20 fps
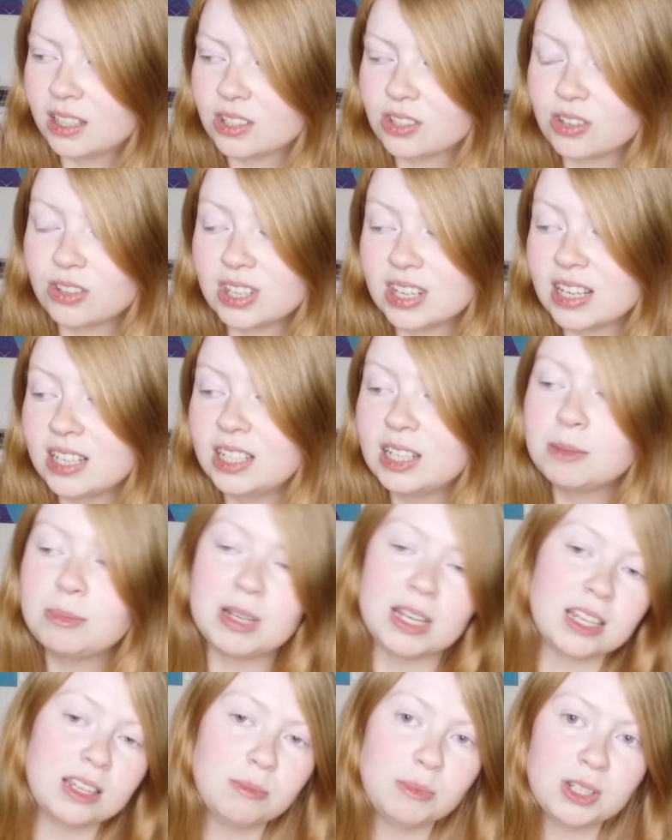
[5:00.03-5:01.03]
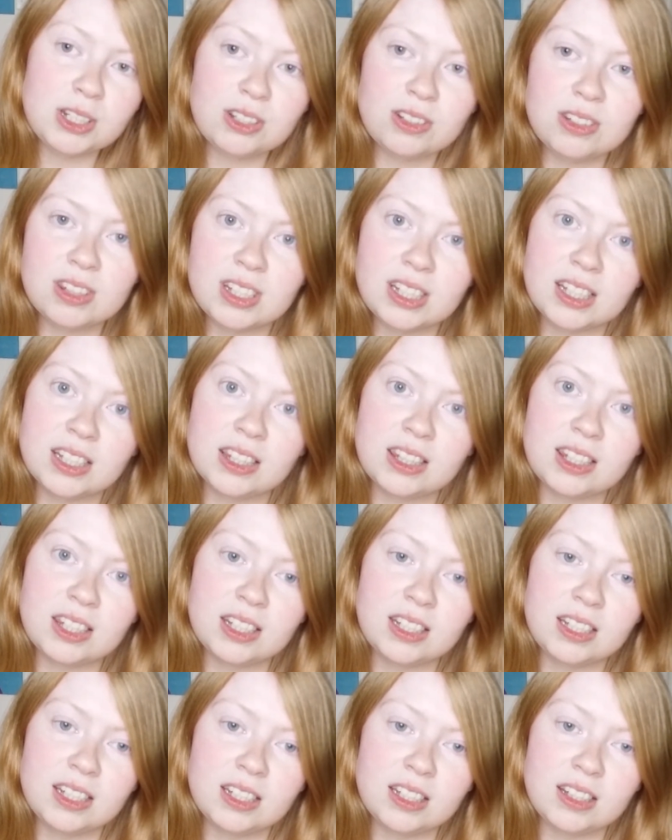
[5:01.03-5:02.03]
So they ended up taking me to
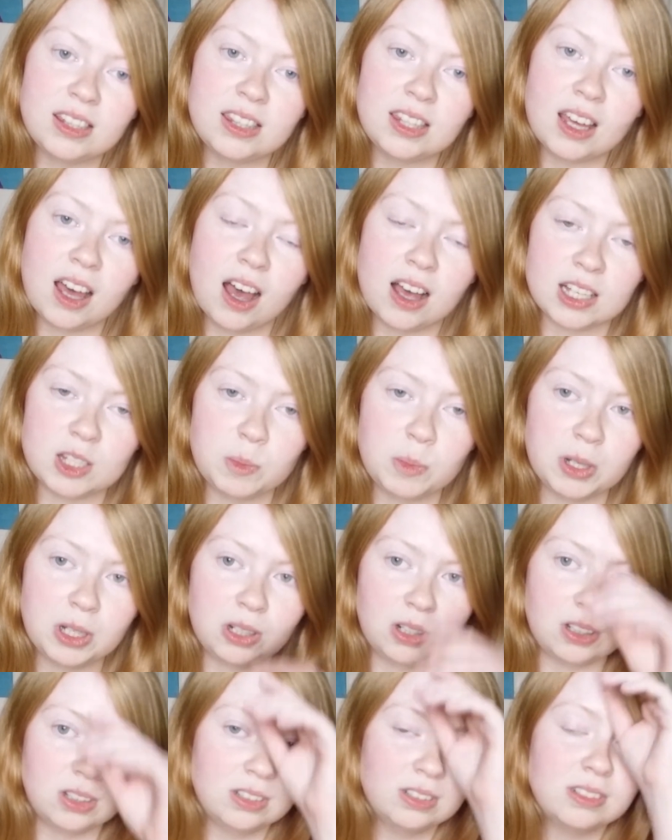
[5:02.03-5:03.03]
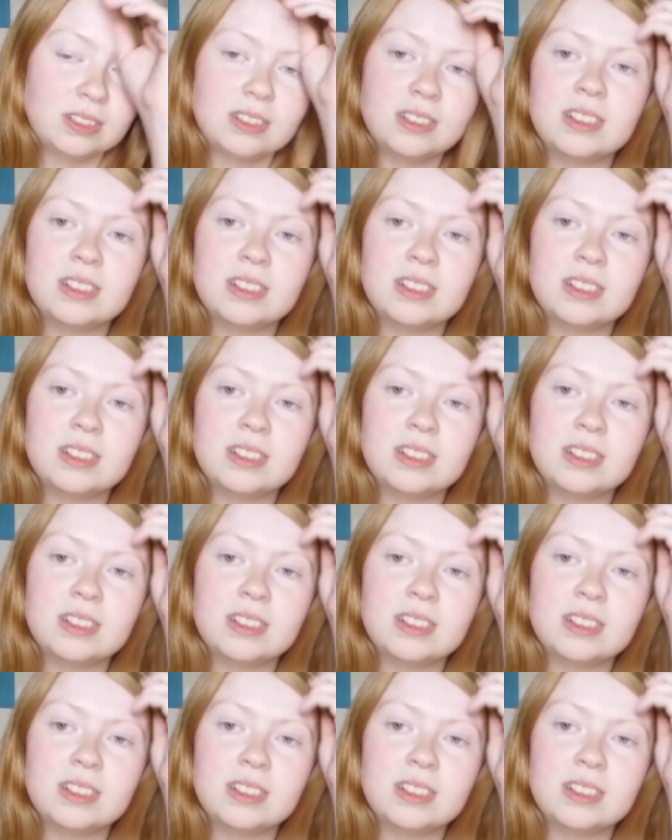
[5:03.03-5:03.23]
the hospital.